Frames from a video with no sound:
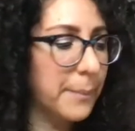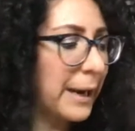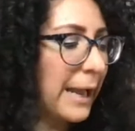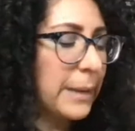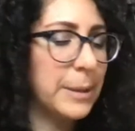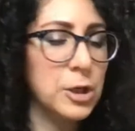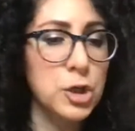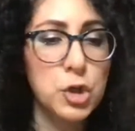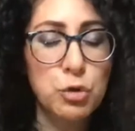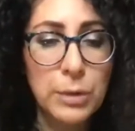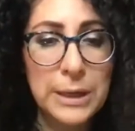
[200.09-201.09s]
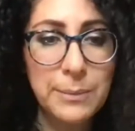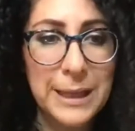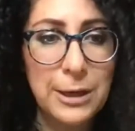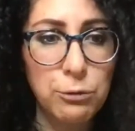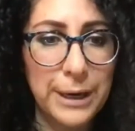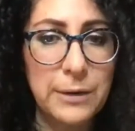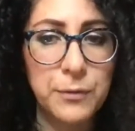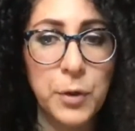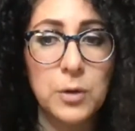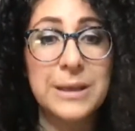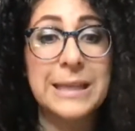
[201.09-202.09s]
But I am extremely
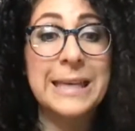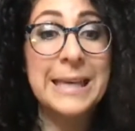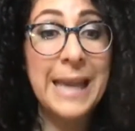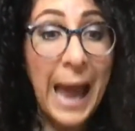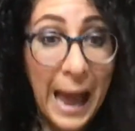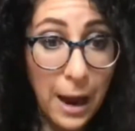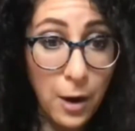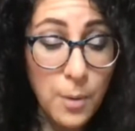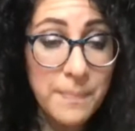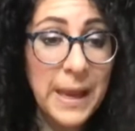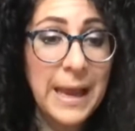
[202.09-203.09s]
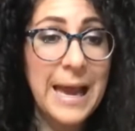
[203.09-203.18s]
grateful now